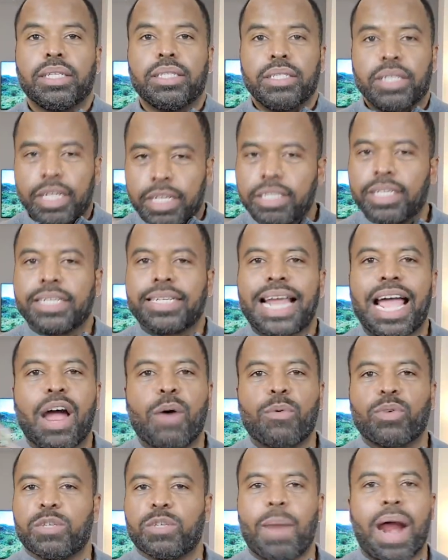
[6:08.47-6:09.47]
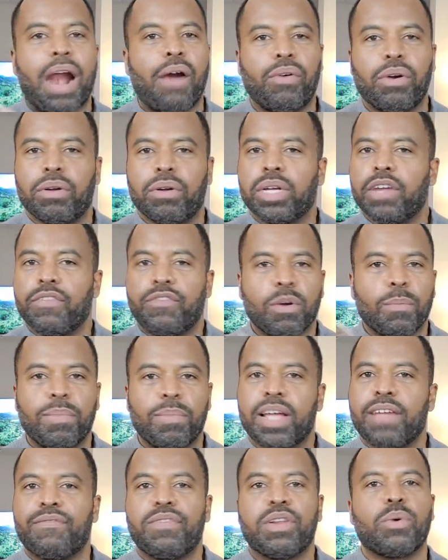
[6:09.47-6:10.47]
it's a downward spiral. If your
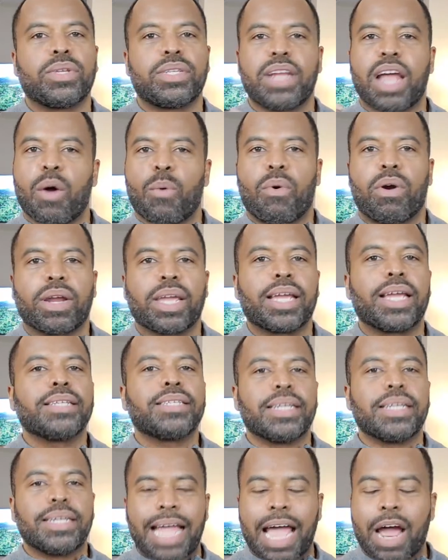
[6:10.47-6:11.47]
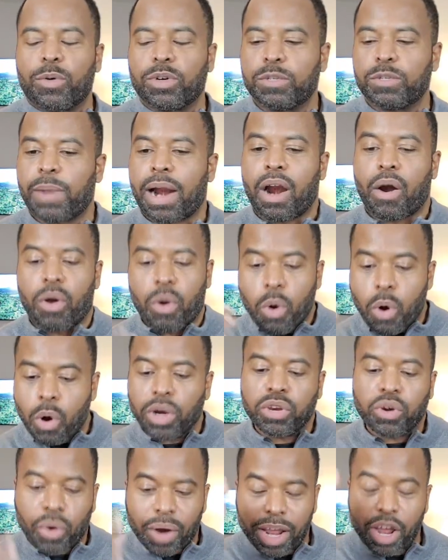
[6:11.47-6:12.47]
blood flow is not working, it's a downward spiral
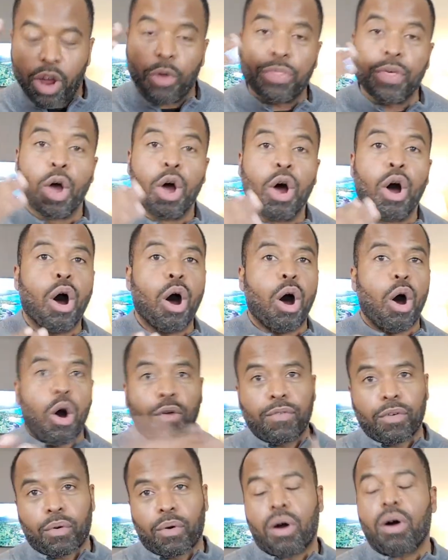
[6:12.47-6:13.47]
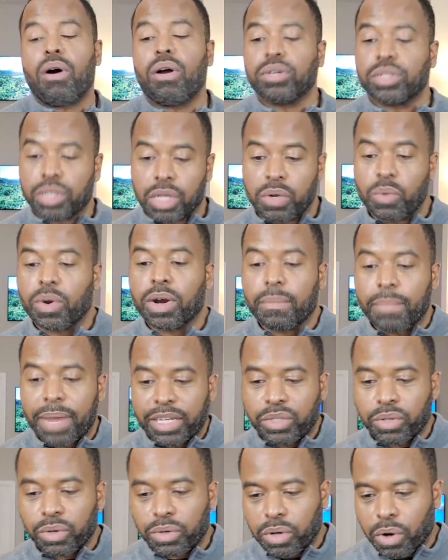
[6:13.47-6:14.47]
on your health overall. So you want to
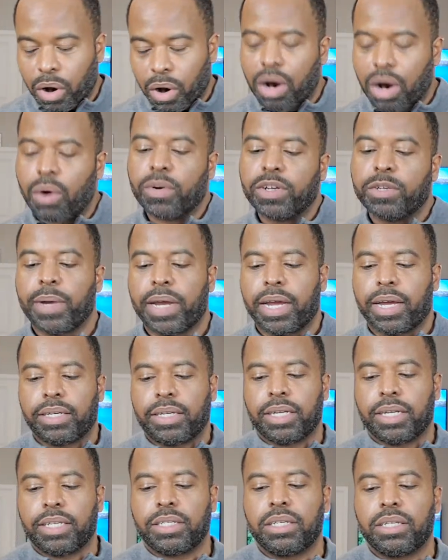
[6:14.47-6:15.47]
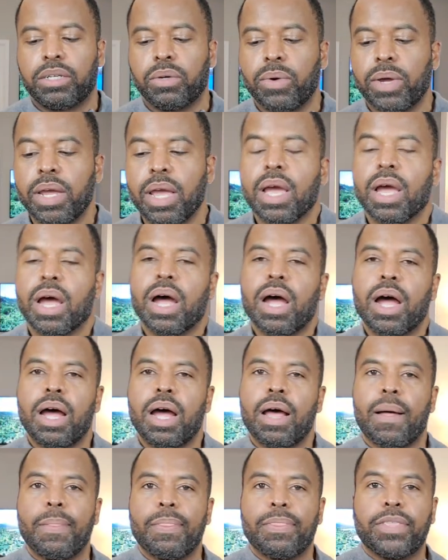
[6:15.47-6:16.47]
make sure you're always paying attention to it.
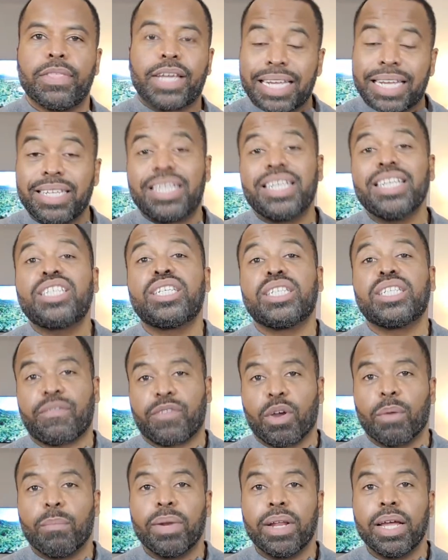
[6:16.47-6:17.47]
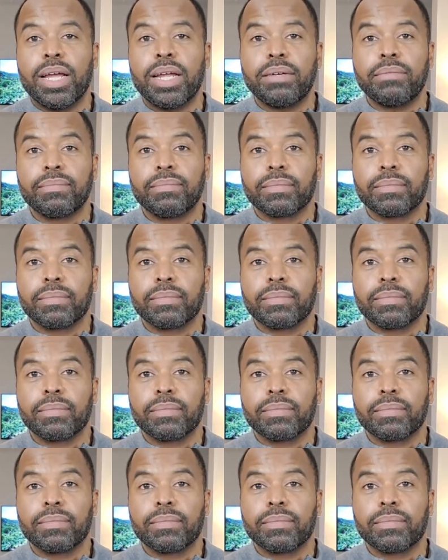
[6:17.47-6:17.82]
Um, the condition of your blood.